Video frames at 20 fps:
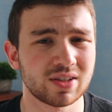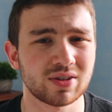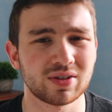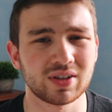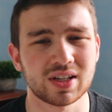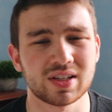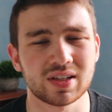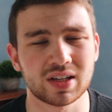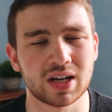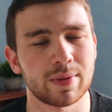
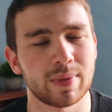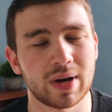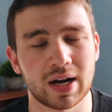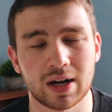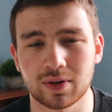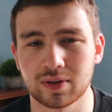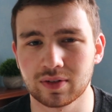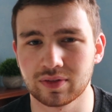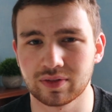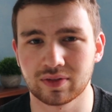doesn't come
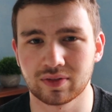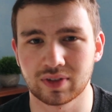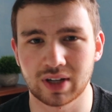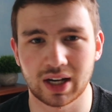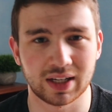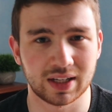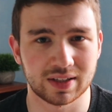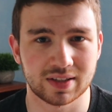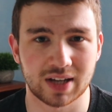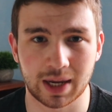out
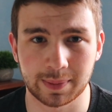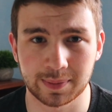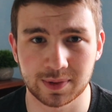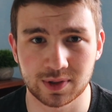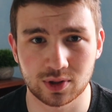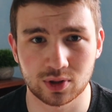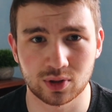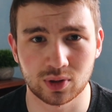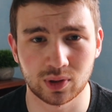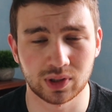anytime
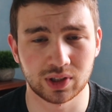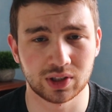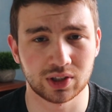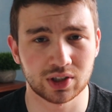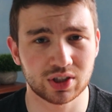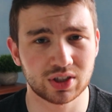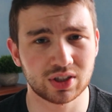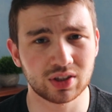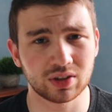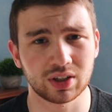soon,
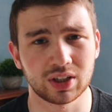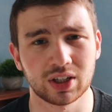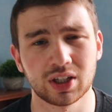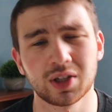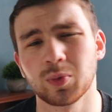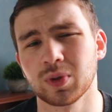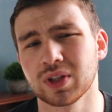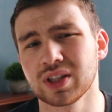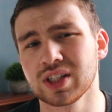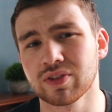you're still
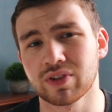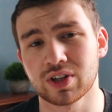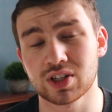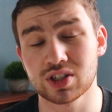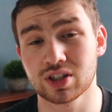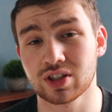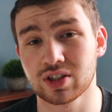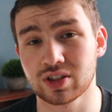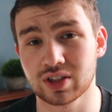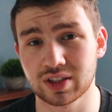good with the
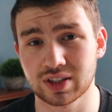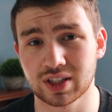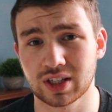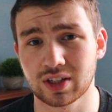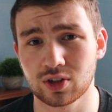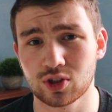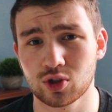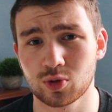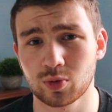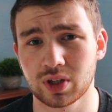original
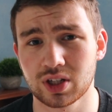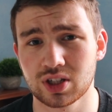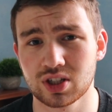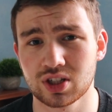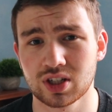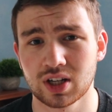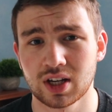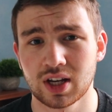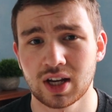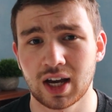Nintendo
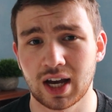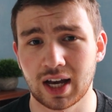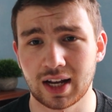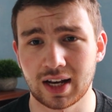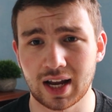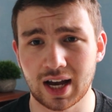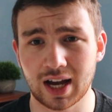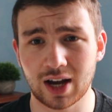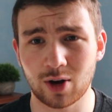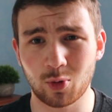Switch, and
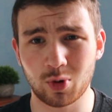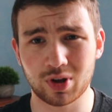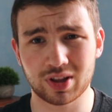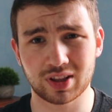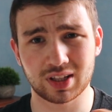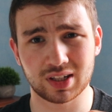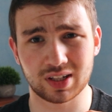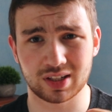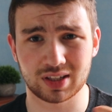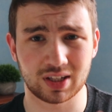now
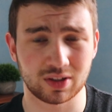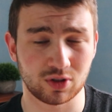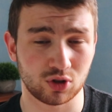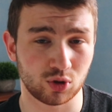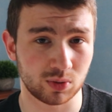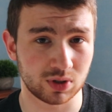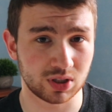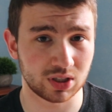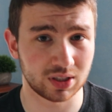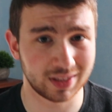with the Nintendo
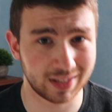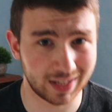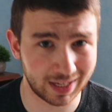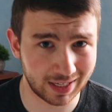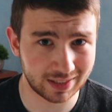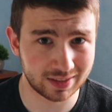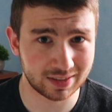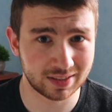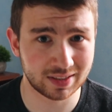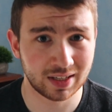Switch
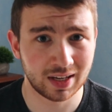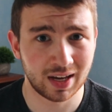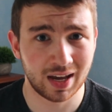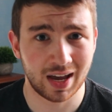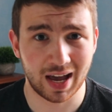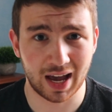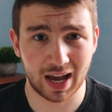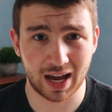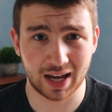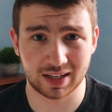Lite
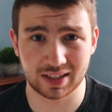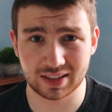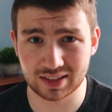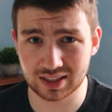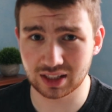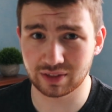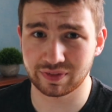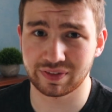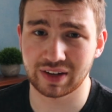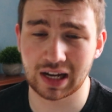added
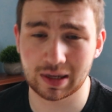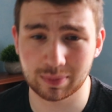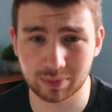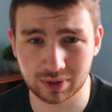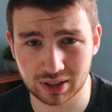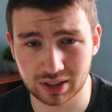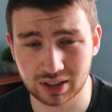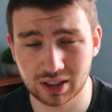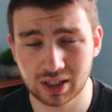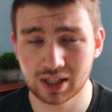to the
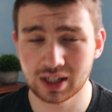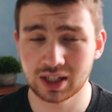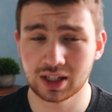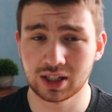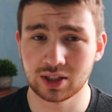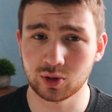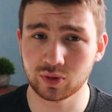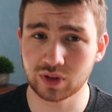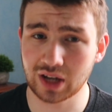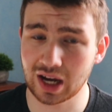family,
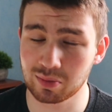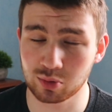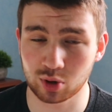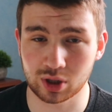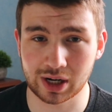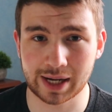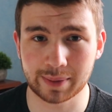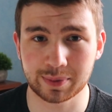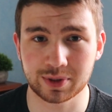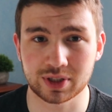you've got more
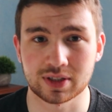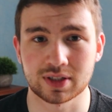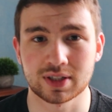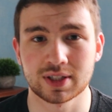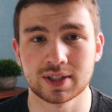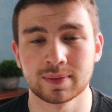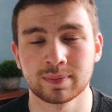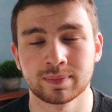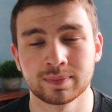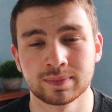
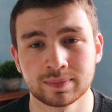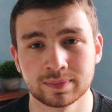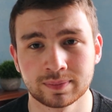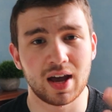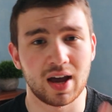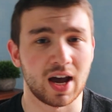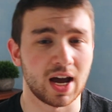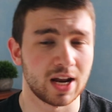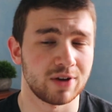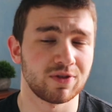options.
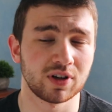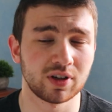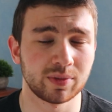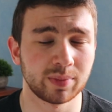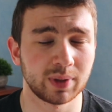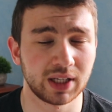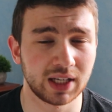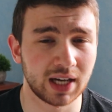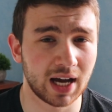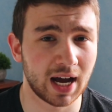Anyway,
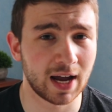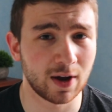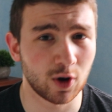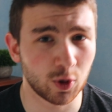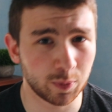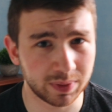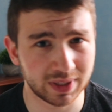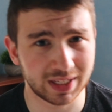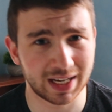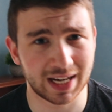everybody, I
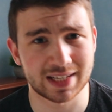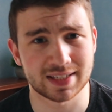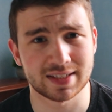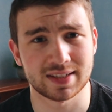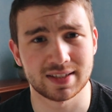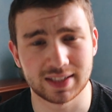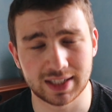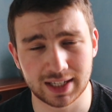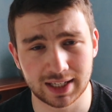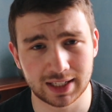hope you
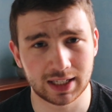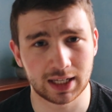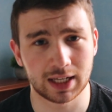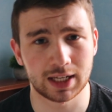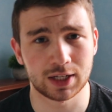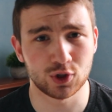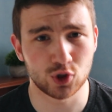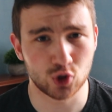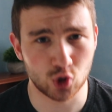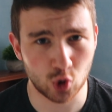guys did
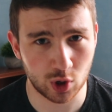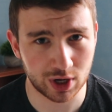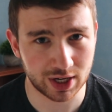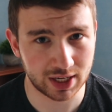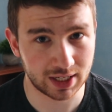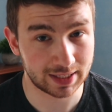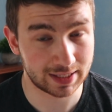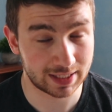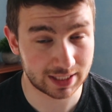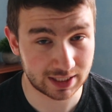
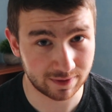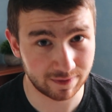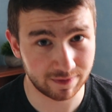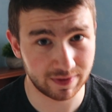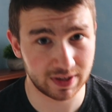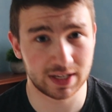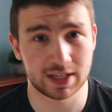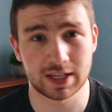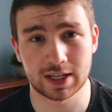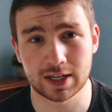enjoy this
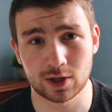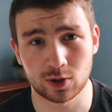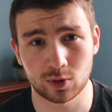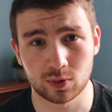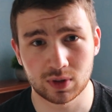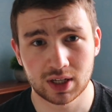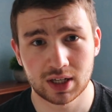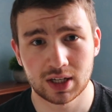video.